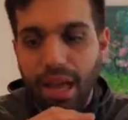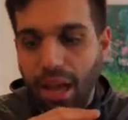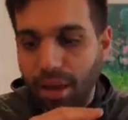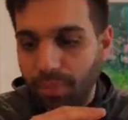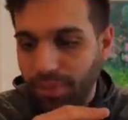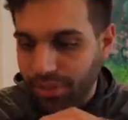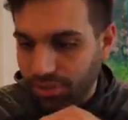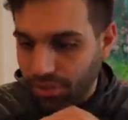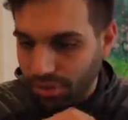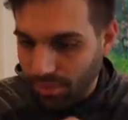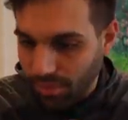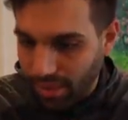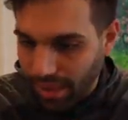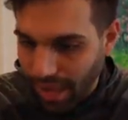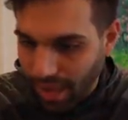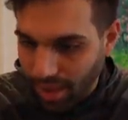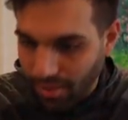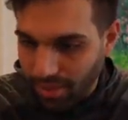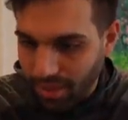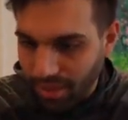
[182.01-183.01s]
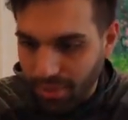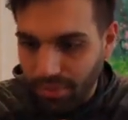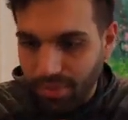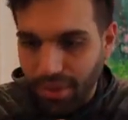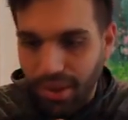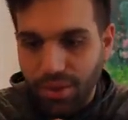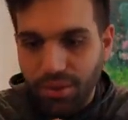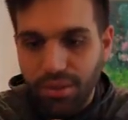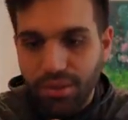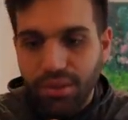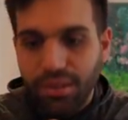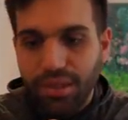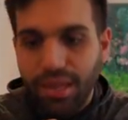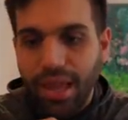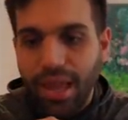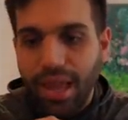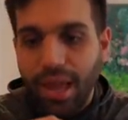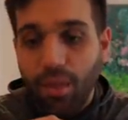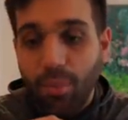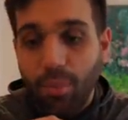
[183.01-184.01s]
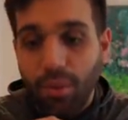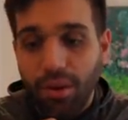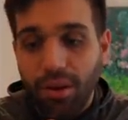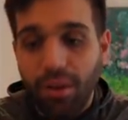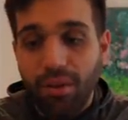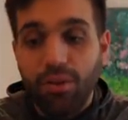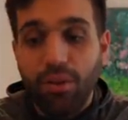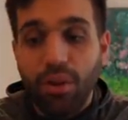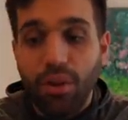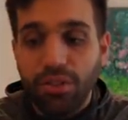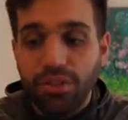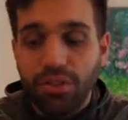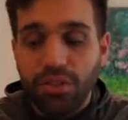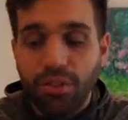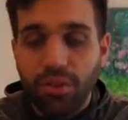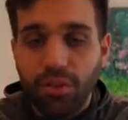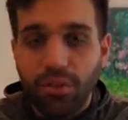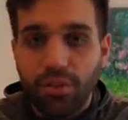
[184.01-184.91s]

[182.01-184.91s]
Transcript: I'm extremely happy about it, but I've also